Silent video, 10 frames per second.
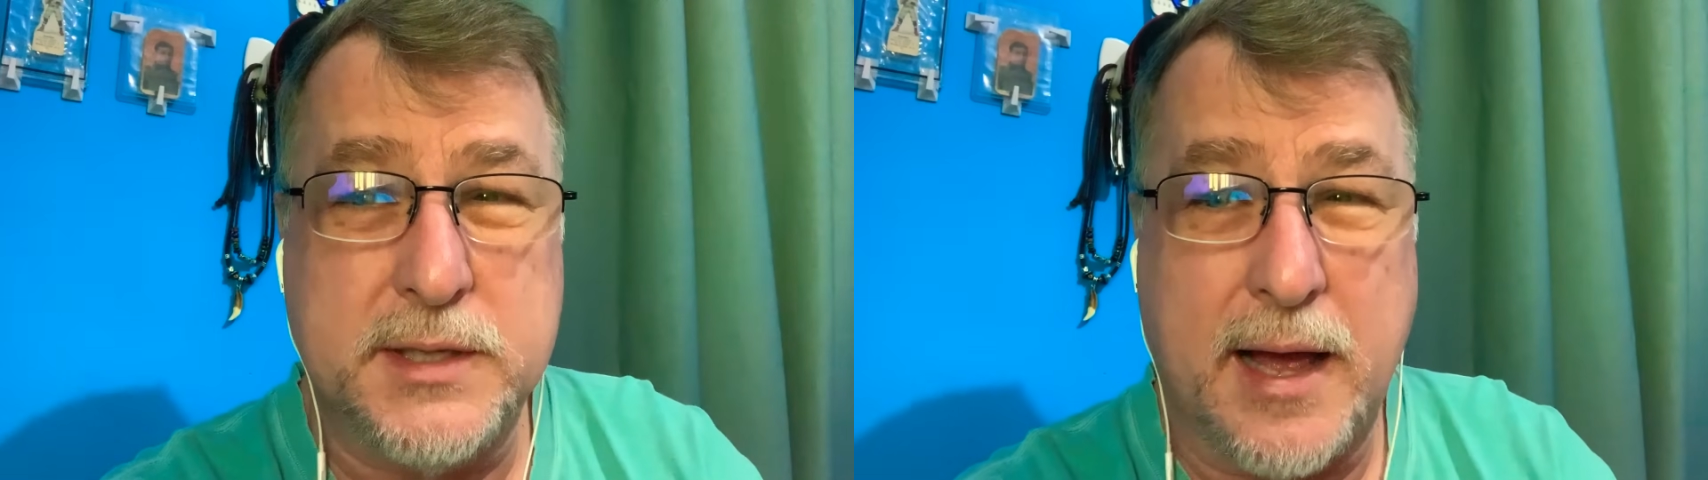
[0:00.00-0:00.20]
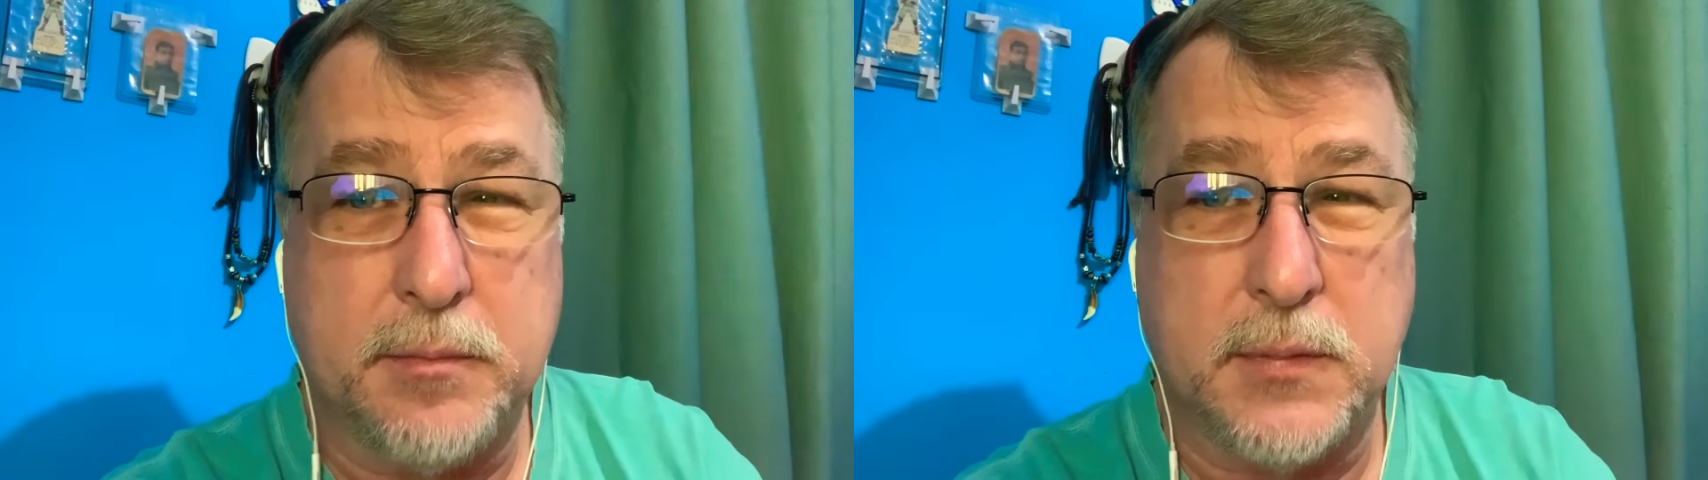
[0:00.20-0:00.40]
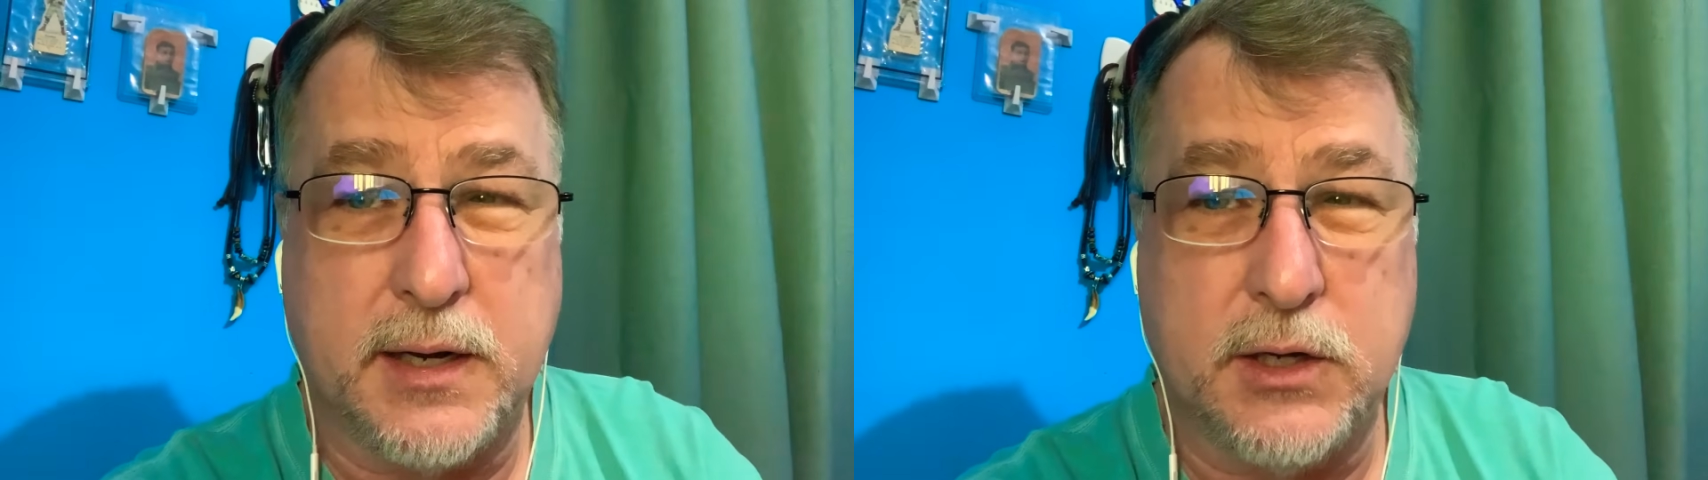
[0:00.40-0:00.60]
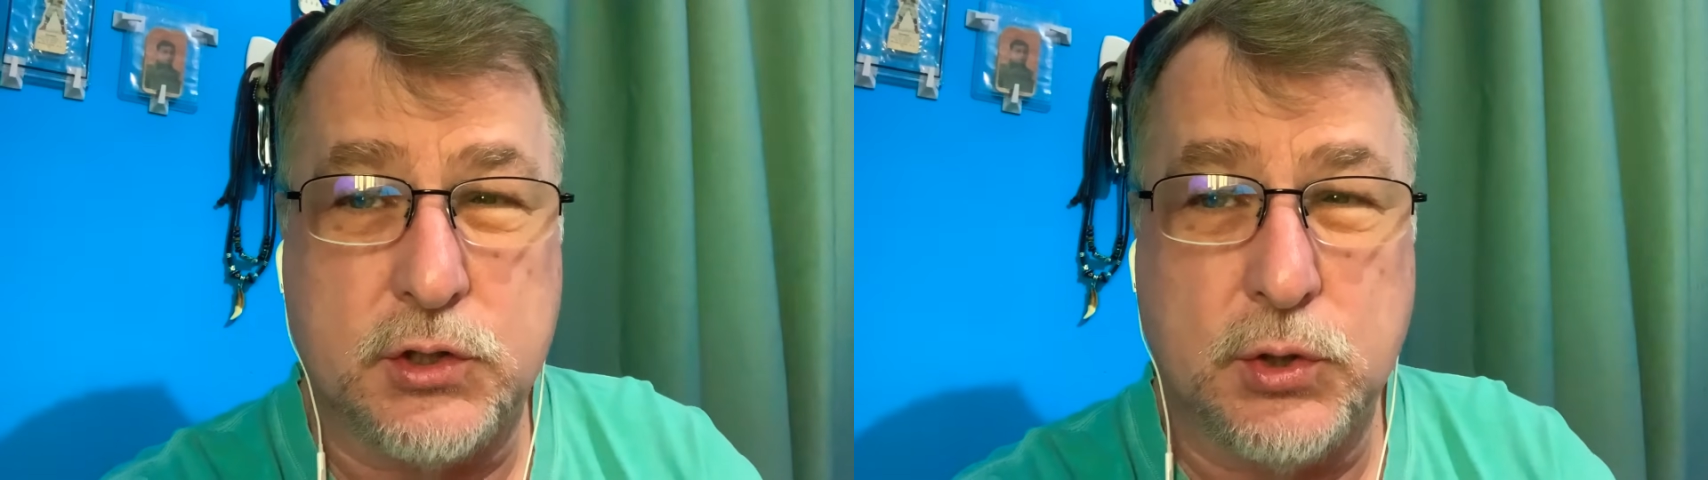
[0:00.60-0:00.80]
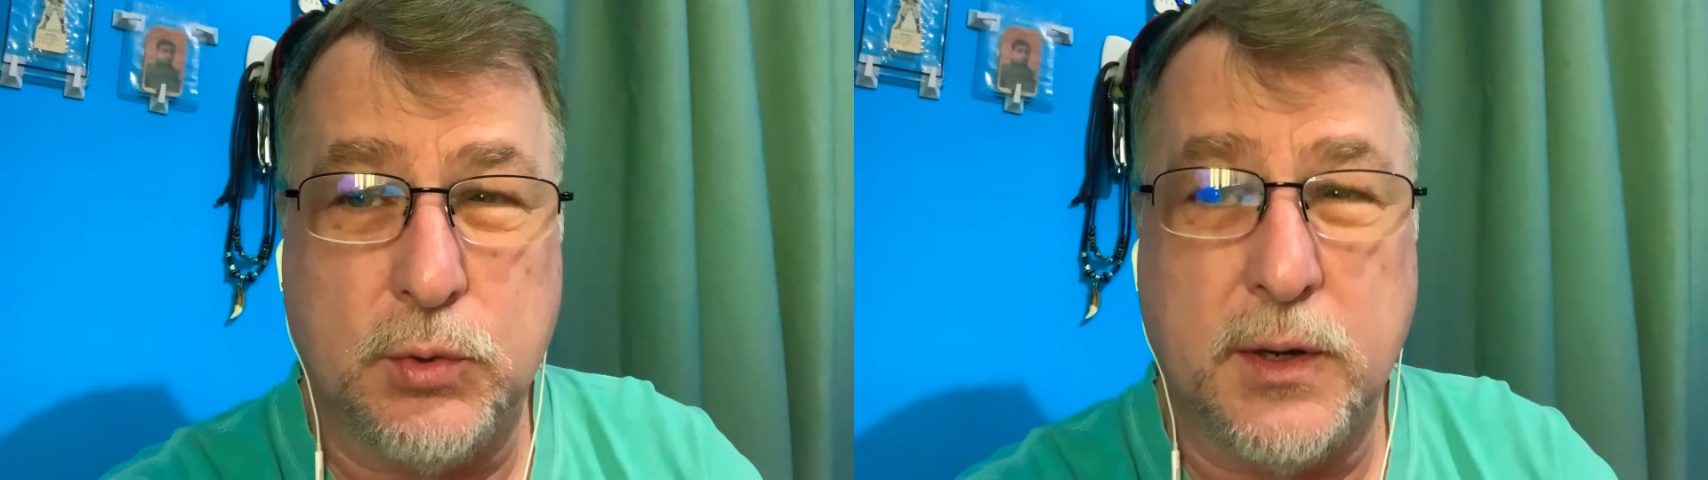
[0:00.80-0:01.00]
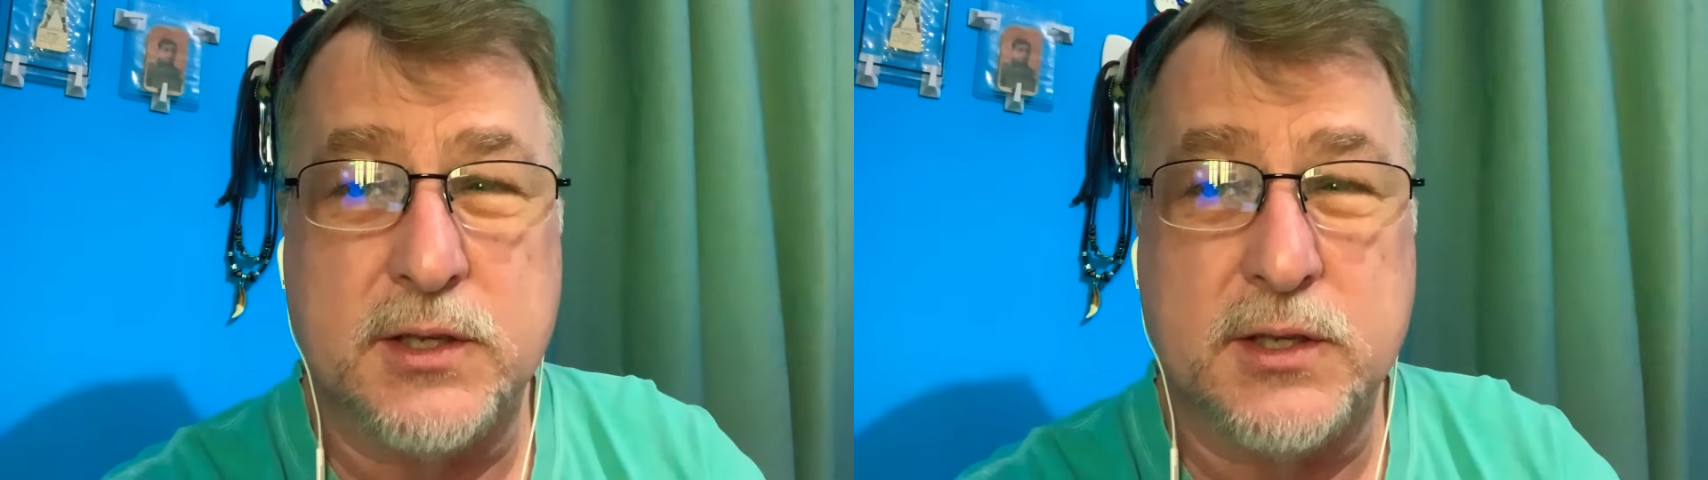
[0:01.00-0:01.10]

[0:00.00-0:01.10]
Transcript: that money too